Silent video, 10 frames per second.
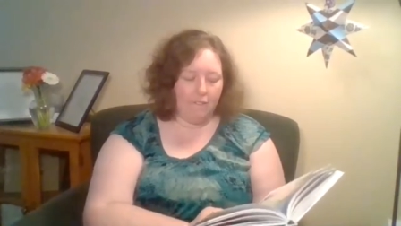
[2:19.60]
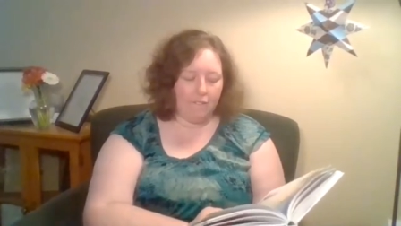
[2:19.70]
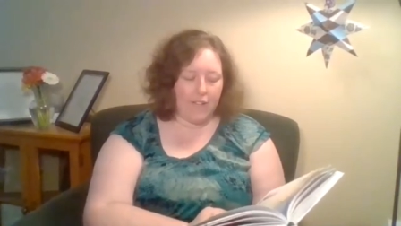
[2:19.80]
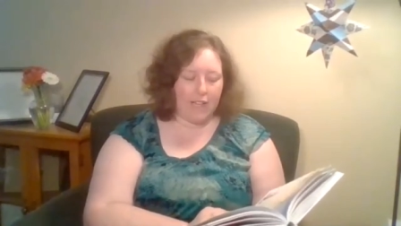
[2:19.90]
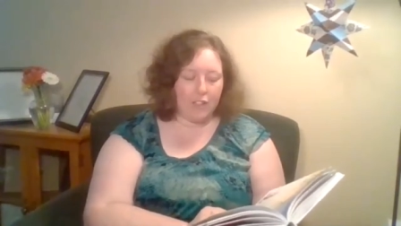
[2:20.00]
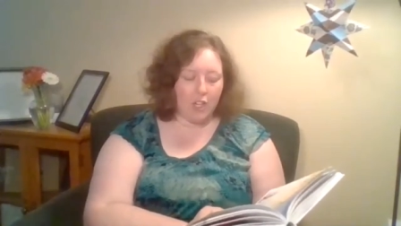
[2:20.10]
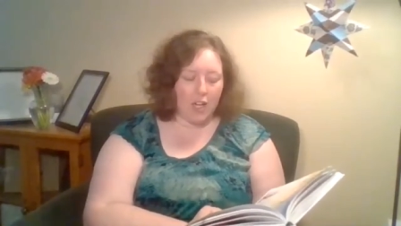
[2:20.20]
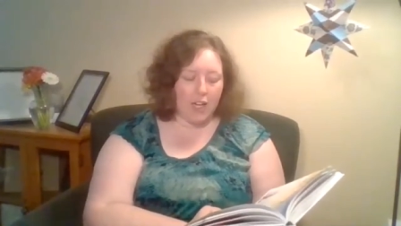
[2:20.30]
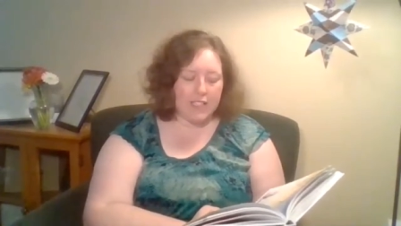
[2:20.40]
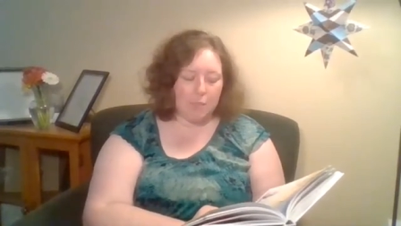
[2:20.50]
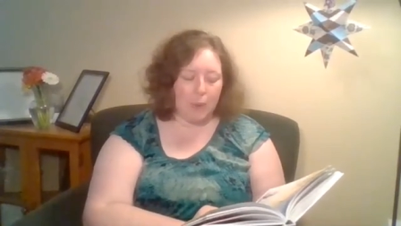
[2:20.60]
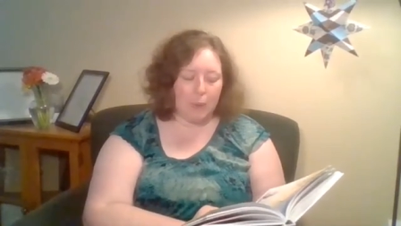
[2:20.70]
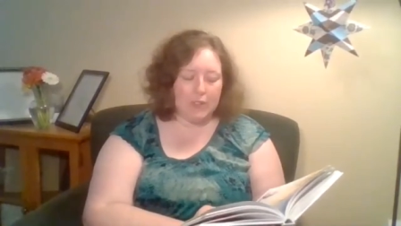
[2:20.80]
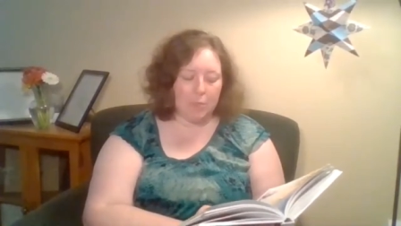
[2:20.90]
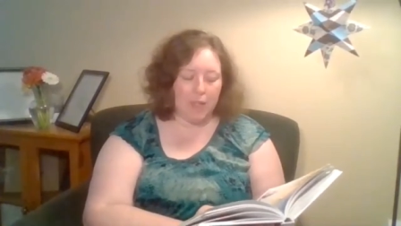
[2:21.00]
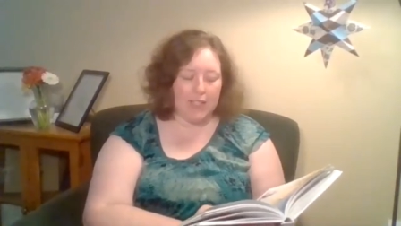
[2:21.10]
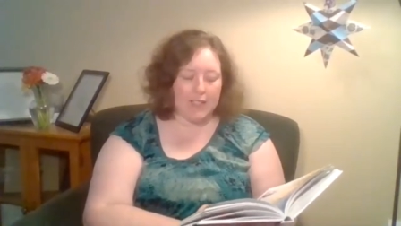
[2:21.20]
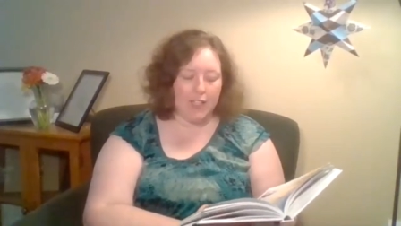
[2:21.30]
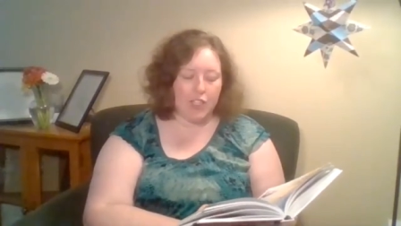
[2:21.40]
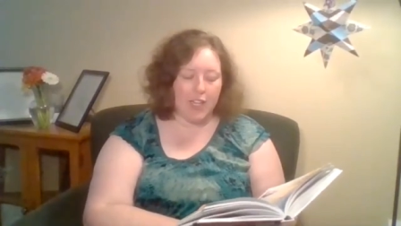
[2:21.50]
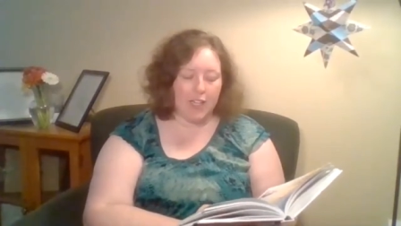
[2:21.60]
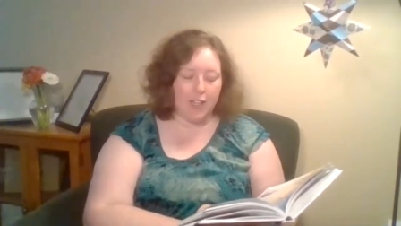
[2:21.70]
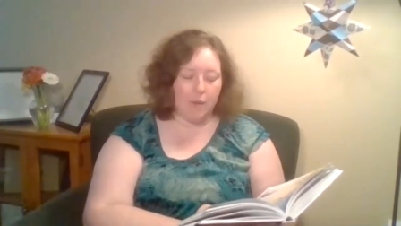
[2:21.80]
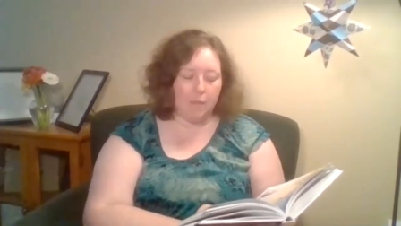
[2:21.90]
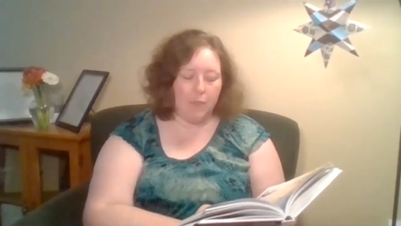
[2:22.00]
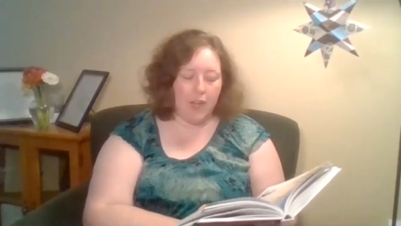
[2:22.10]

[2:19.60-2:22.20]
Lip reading: Then God spoke to me, said Jacob.